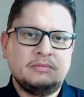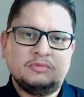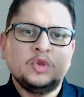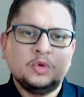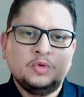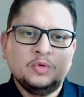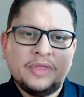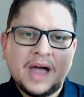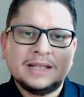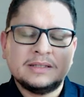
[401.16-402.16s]
you do
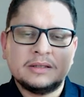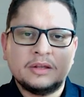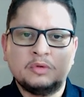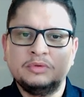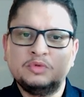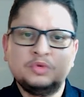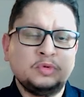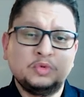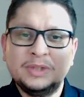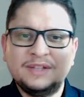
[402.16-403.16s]
that through
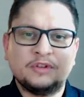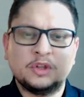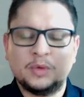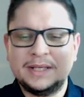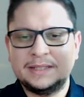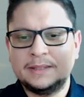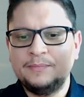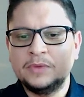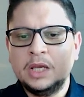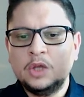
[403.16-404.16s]
two different ways.
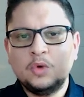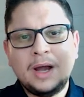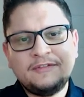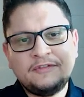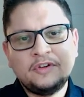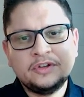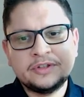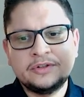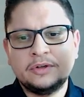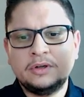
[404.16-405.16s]
You have
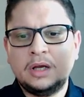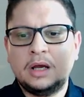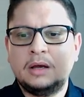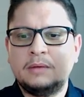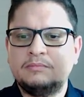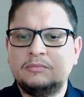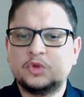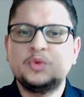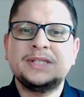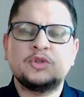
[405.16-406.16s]
first the
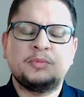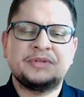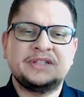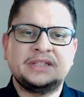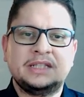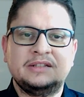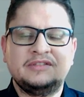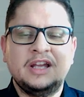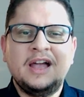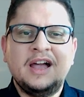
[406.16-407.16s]
Swiss representative.
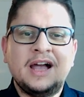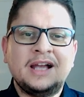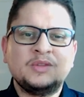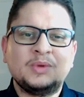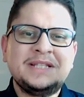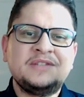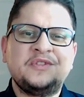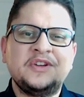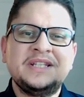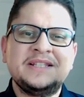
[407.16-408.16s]
And what is
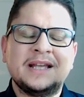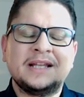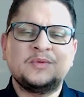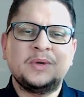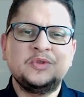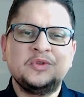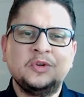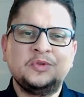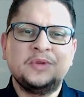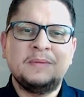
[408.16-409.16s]
funny is that when you
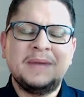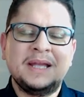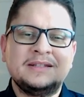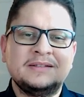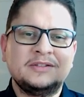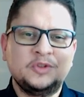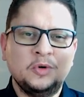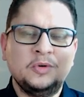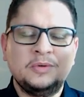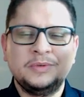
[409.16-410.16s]
go to the
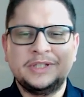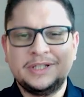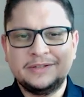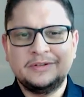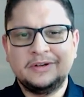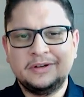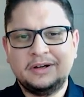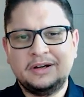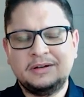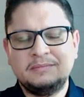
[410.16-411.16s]
MedDO, which is
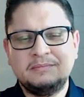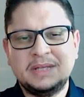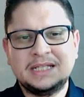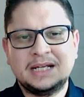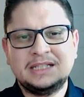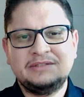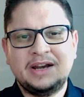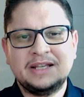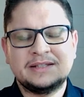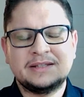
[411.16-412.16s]
the medical
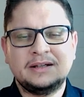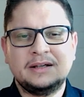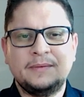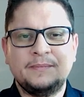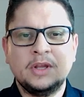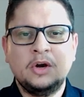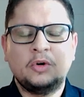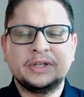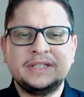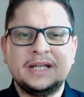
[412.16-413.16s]
device
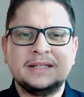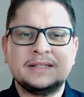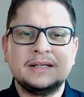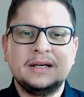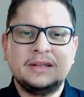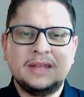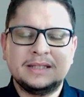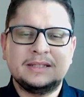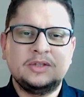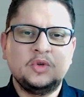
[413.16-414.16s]
ordinance
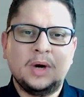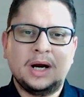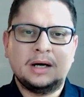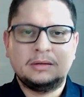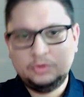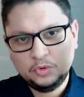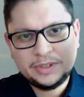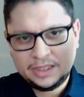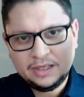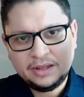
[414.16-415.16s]
that you are
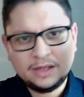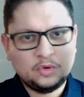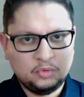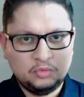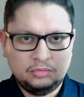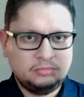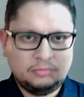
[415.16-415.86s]
using then to